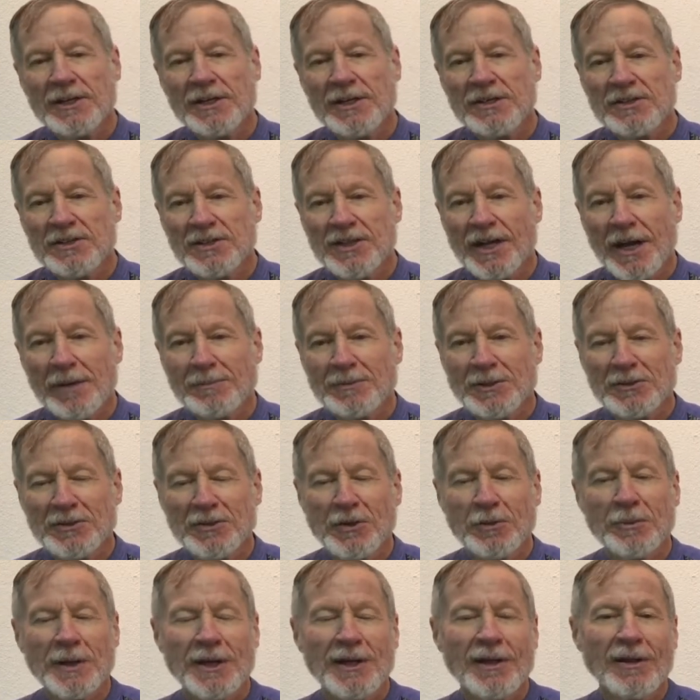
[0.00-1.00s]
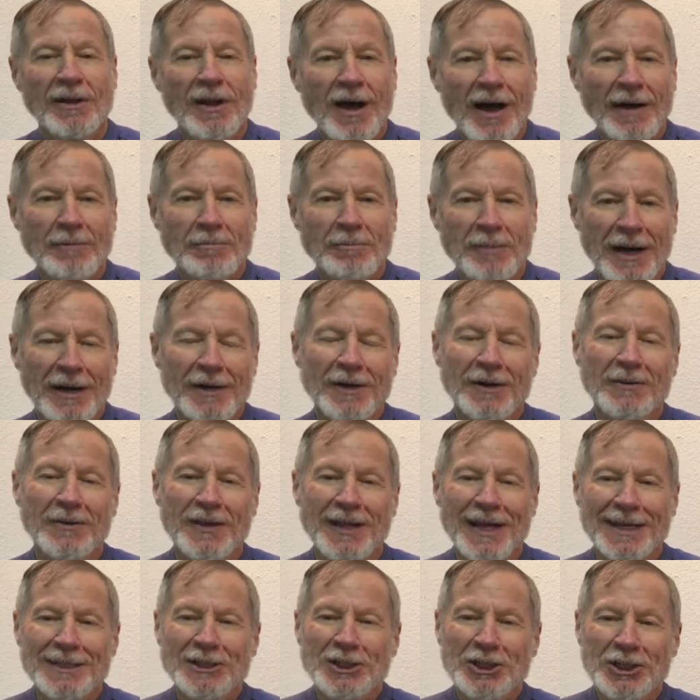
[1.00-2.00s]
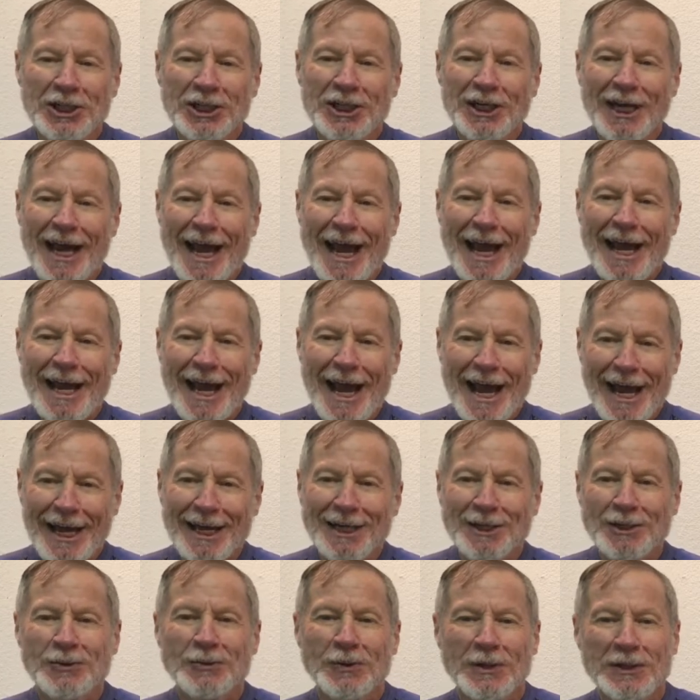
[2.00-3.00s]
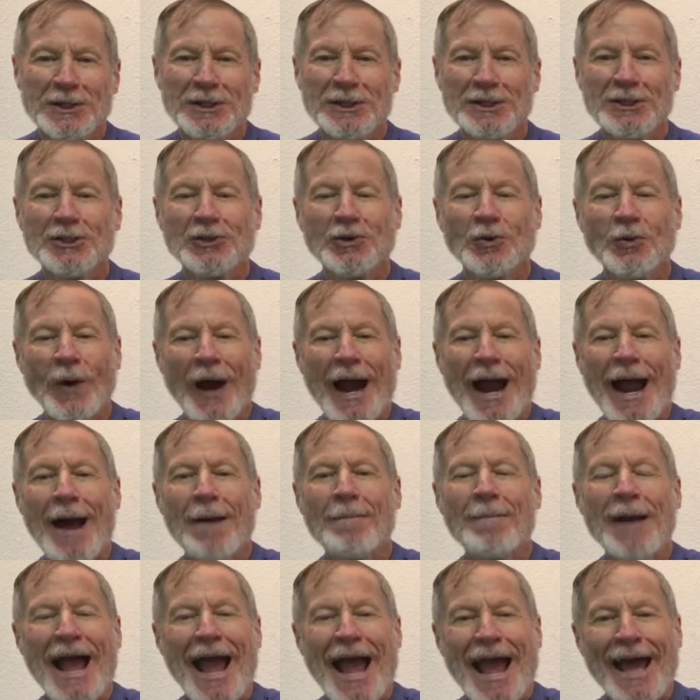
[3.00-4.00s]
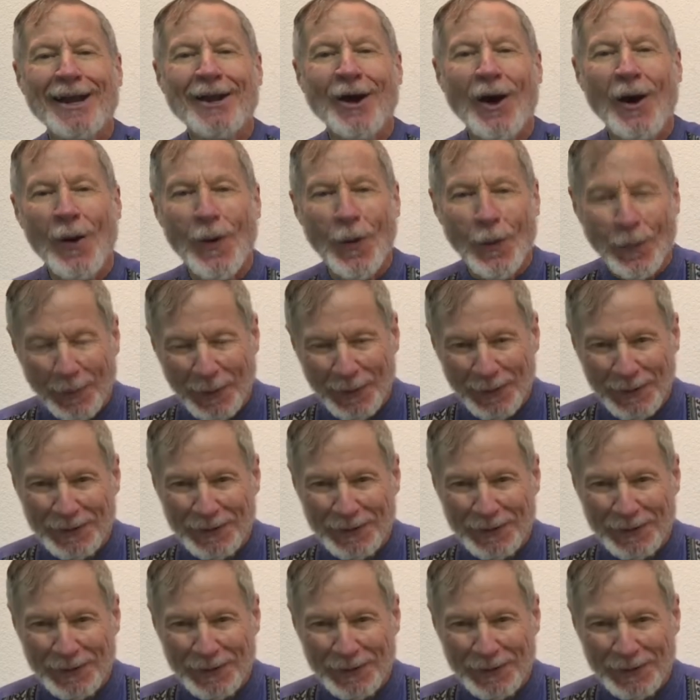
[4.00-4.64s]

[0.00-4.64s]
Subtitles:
and steps is going to be a lot better than GAH, which is grab and hope.